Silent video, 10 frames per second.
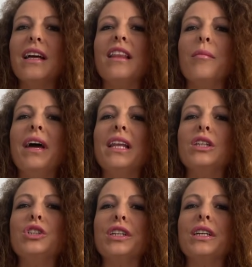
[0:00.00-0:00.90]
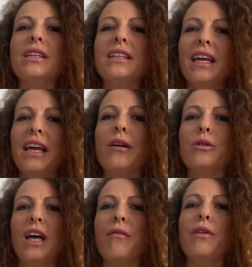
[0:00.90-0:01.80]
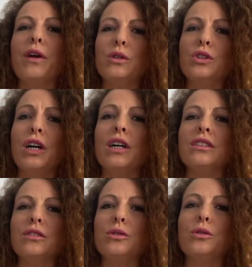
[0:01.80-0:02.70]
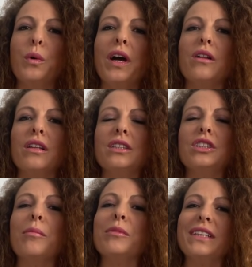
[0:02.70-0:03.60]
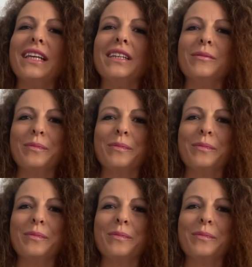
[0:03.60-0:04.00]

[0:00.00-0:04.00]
the manager, they could have a very good chance to do well in the Champions League.